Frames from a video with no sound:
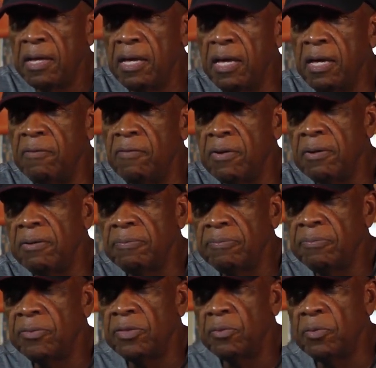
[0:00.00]
Even
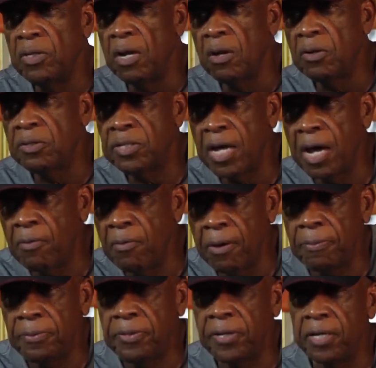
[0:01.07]
we lost our
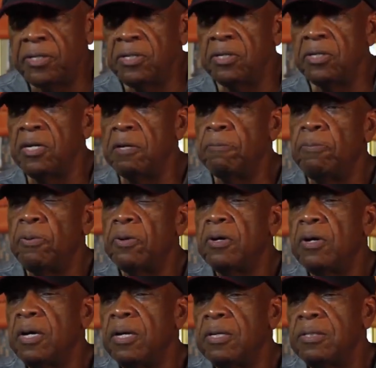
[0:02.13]
reputation here in
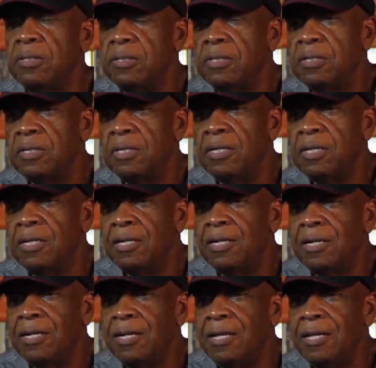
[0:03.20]
Pocahontas
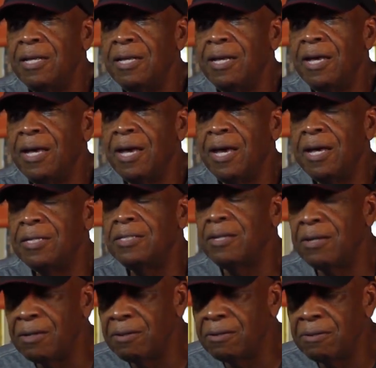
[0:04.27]
as
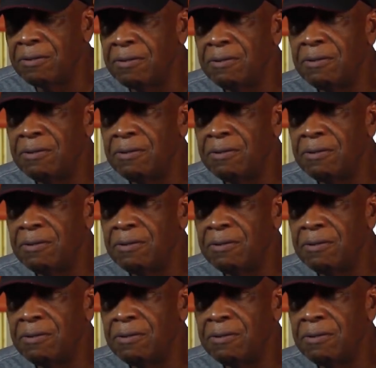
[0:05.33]
more